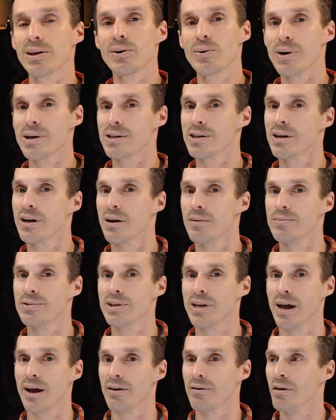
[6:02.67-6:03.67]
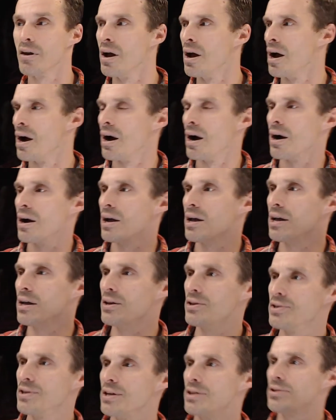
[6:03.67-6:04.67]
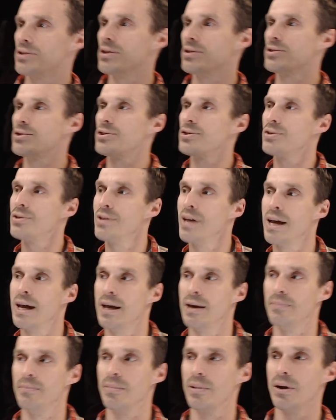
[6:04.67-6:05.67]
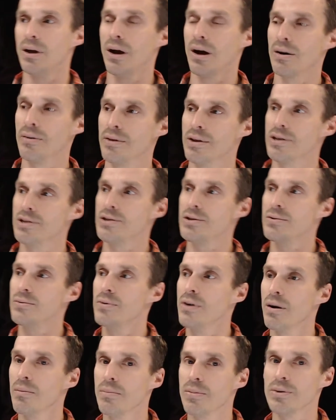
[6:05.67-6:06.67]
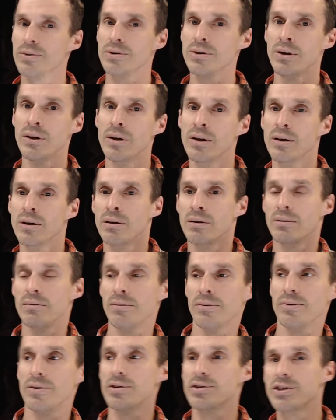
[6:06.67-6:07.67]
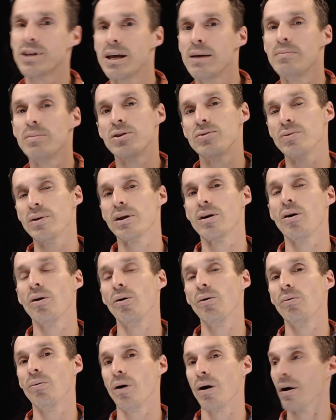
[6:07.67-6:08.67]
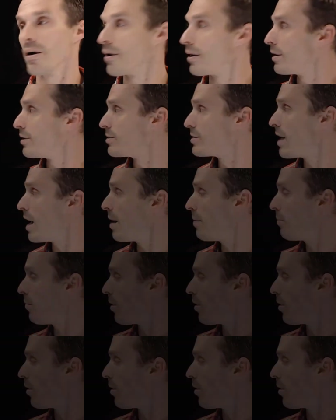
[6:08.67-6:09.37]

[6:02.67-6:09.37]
question comes down, is it the same? Are these two numbers the same between cold water and tap